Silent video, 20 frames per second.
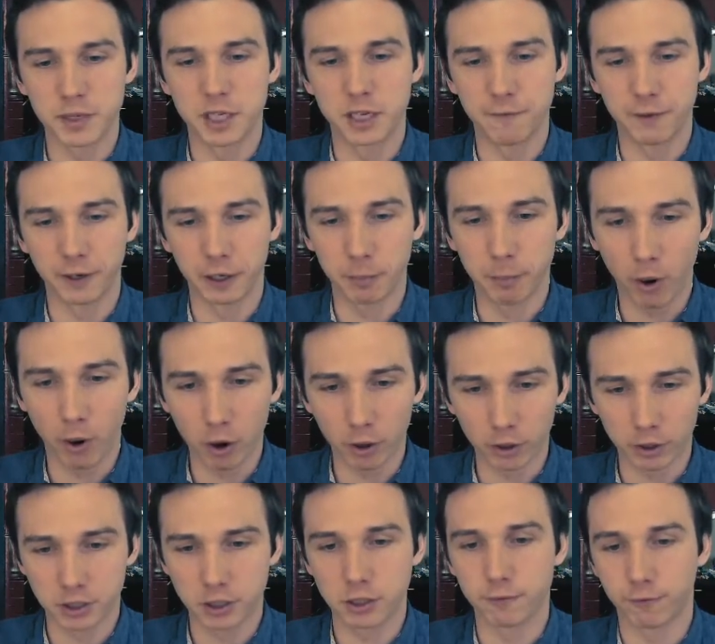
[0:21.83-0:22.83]
and
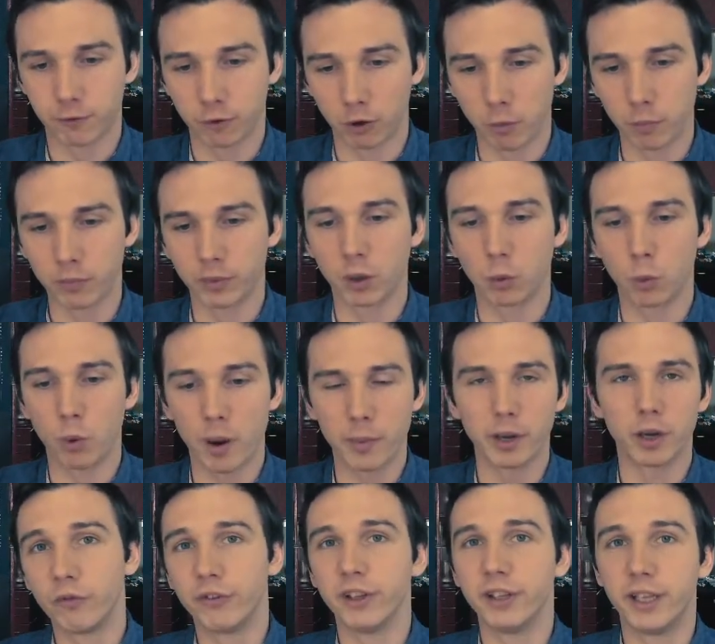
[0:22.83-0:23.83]
replays,
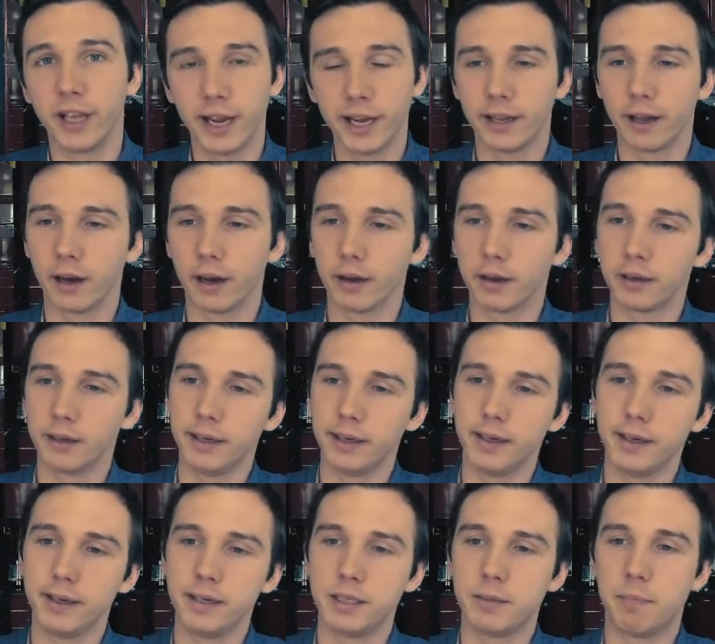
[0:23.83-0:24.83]
the analytics
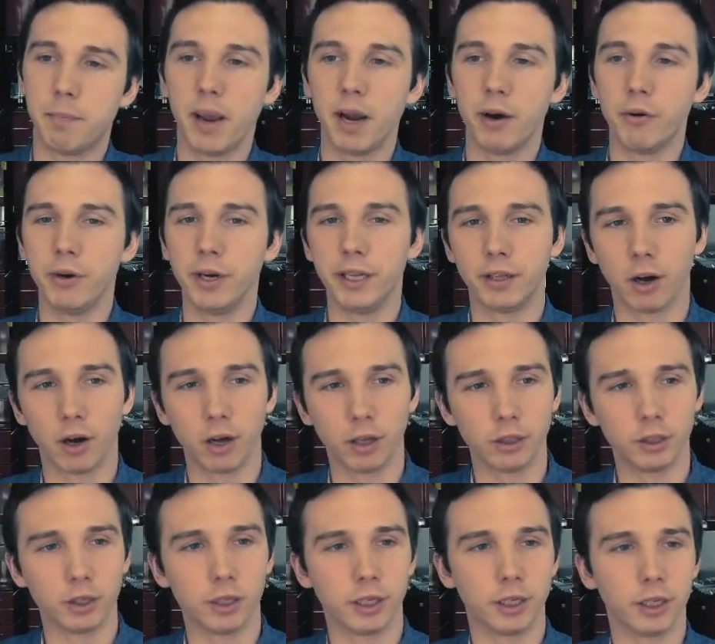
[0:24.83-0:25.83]
and data
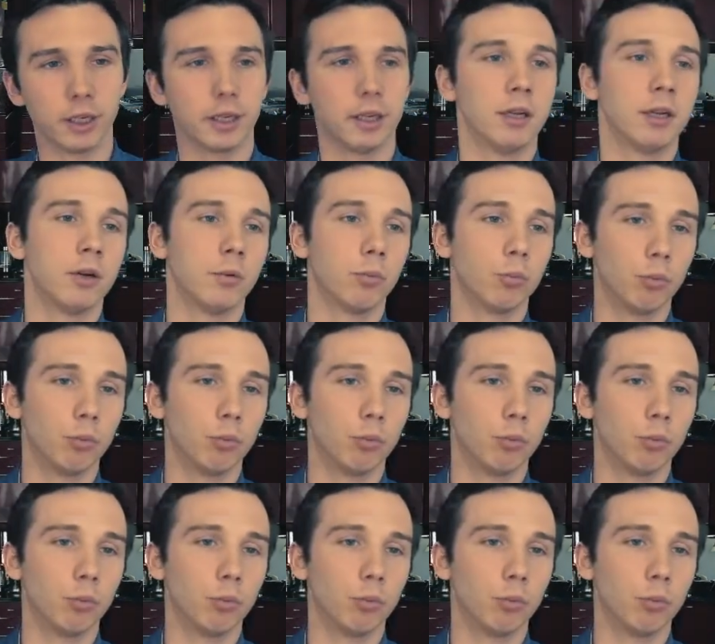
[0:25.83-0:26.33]
exports.